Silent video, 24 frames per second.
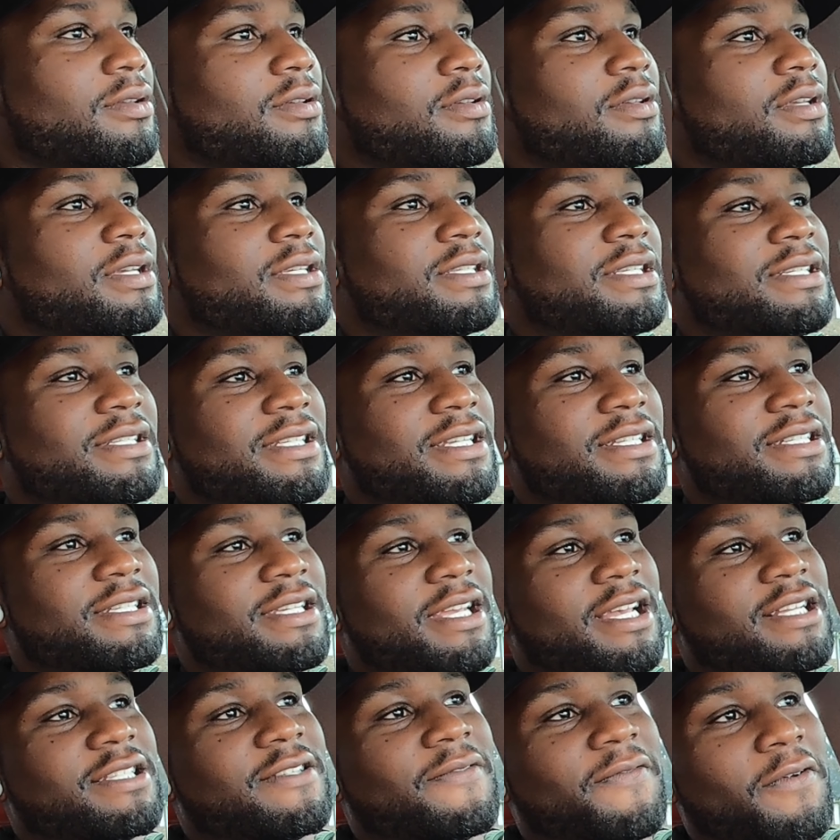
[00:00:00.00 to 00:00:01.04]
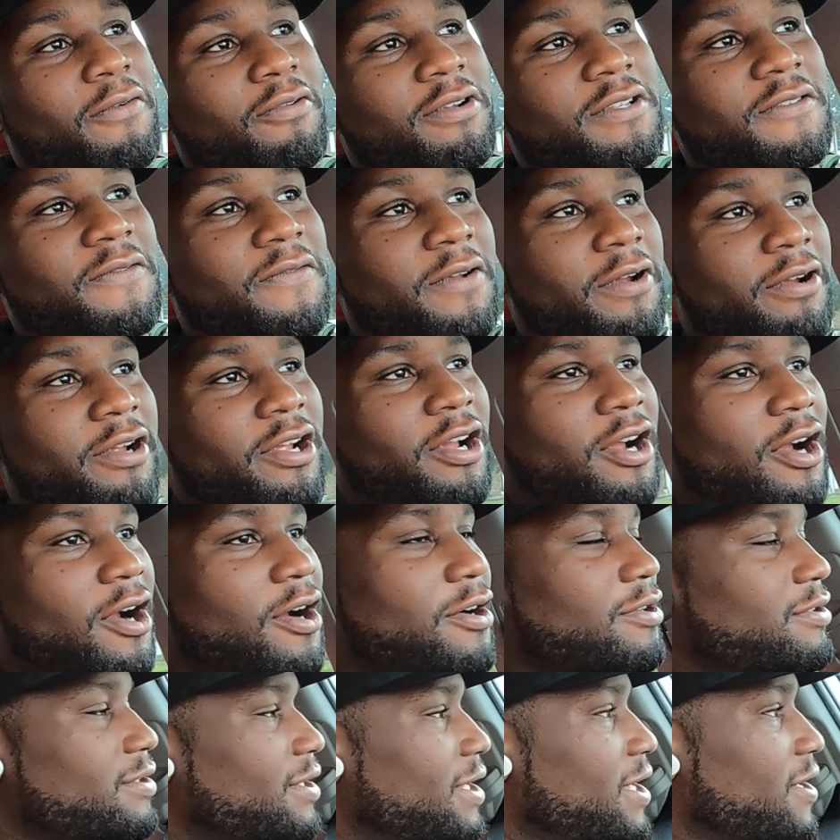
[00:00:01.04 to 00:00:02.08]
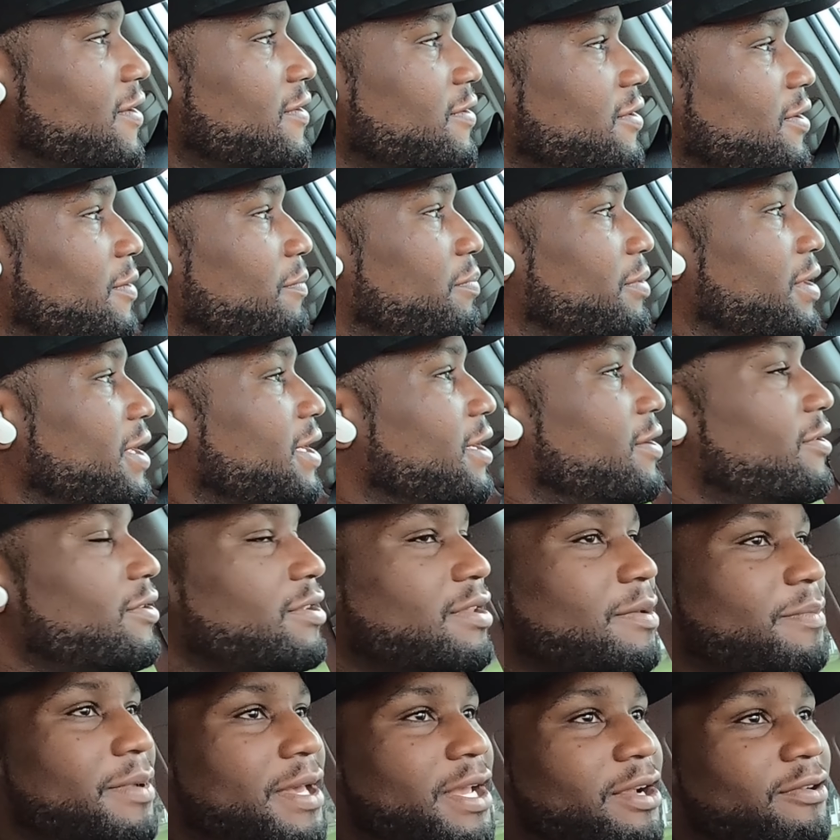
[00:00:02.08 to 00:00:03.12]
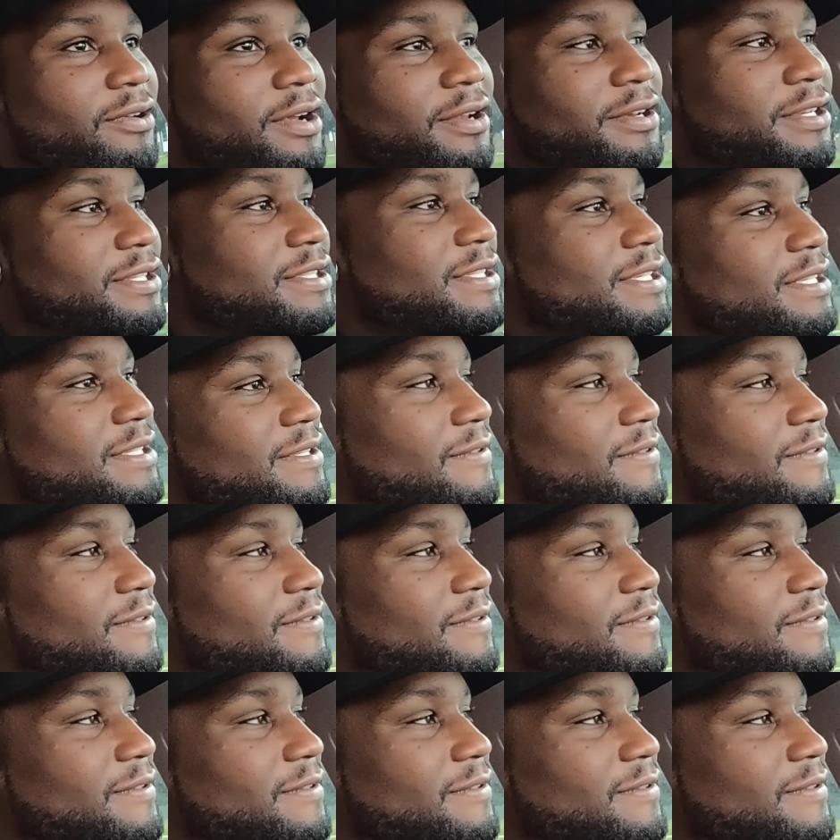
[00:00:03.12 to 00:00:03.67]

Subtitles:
And she says she has to focus very hard to hear the blinker in the background.